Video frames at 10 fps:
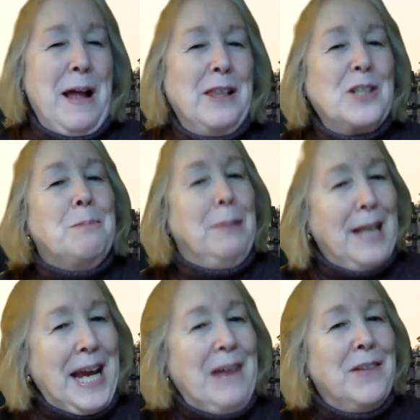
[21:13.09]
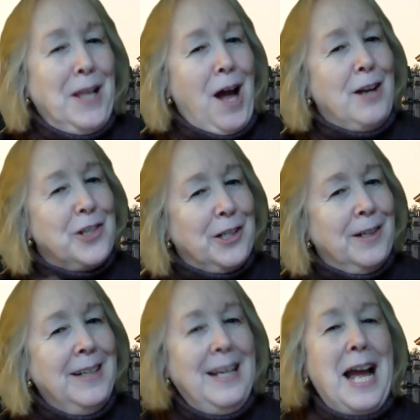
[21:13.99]
Belloc's play of The
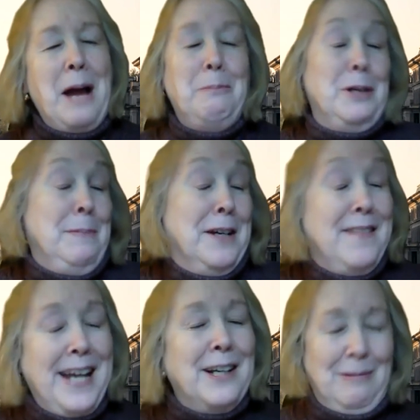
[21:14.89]
Lodger premiered there.